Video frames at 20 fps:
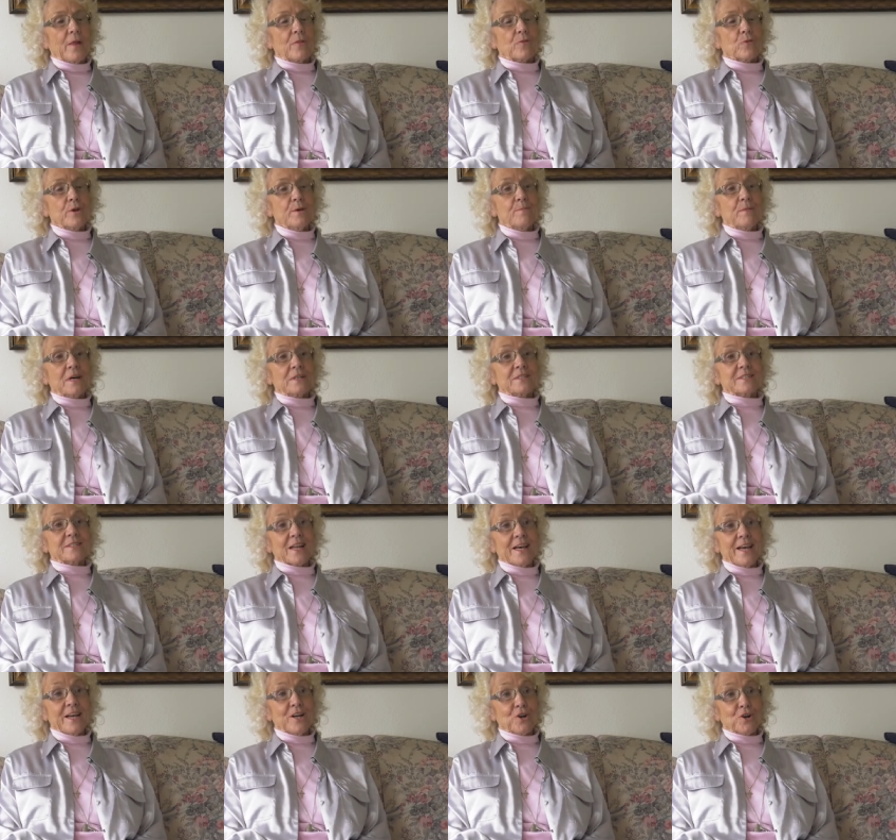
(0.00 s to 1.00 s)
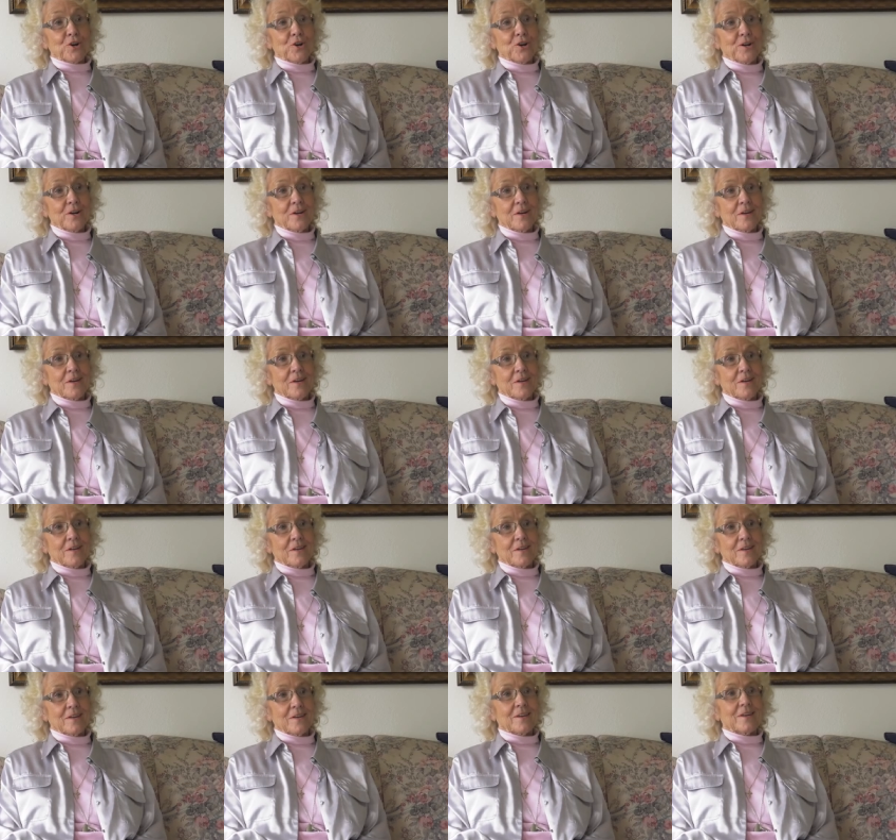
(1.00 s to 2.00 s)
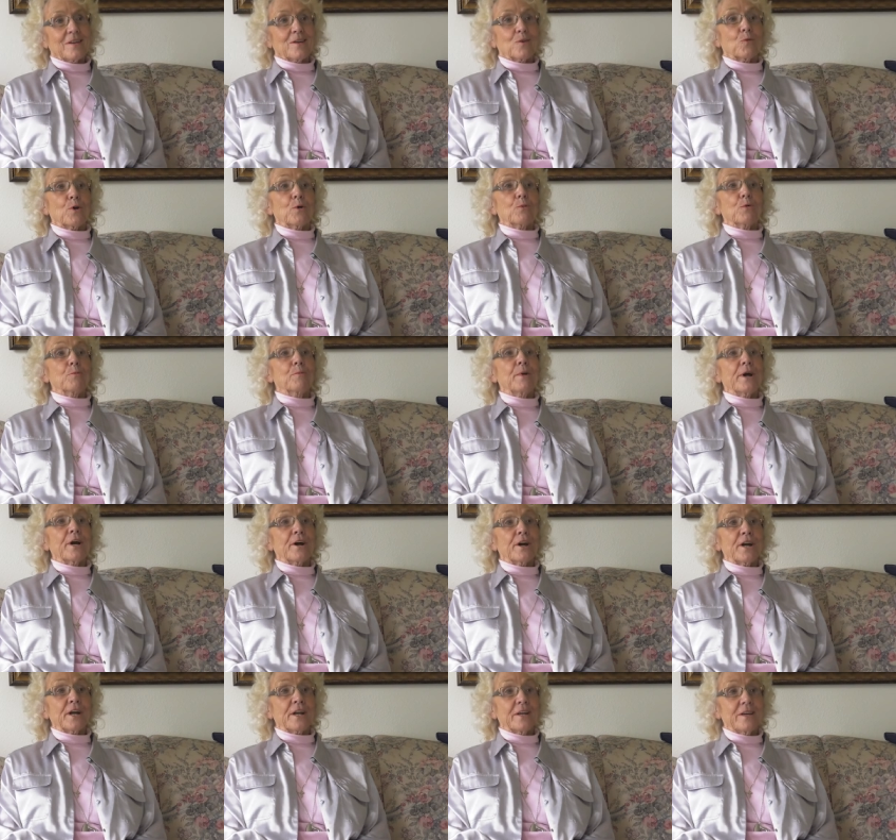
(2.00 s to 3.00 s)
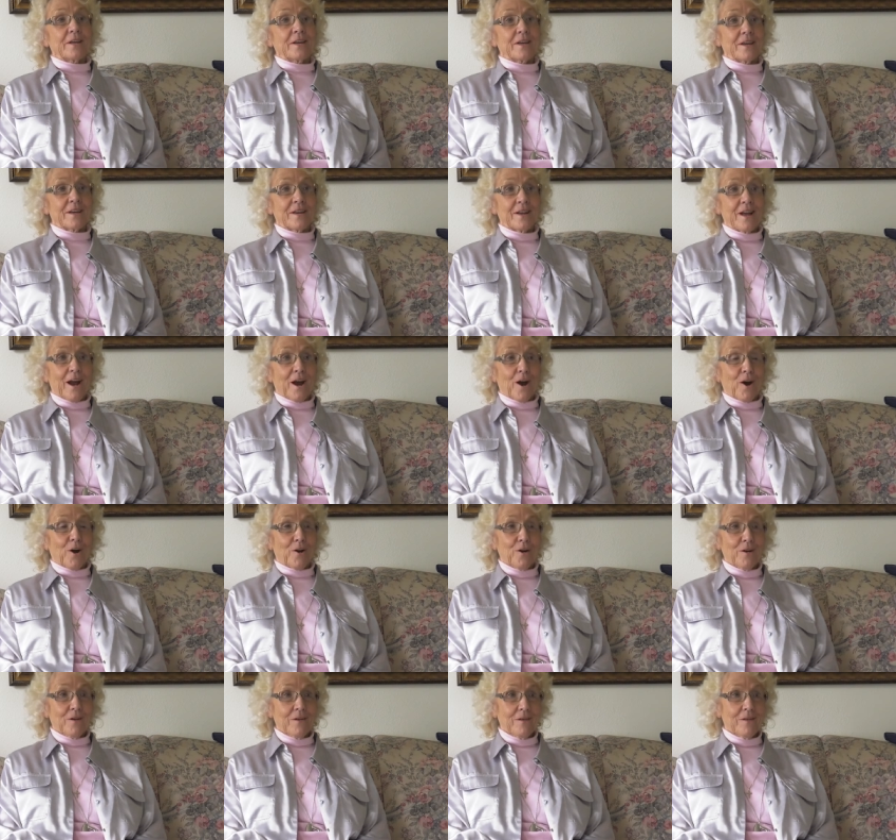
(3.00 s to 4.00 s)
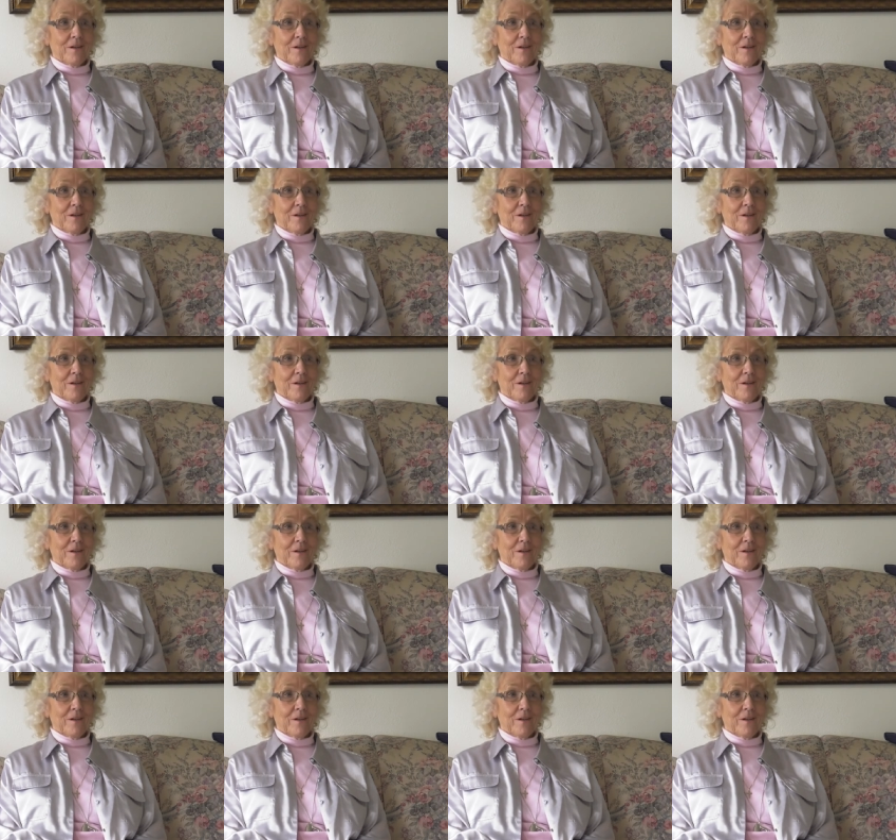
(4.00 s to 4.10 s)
Three months later, we were married in our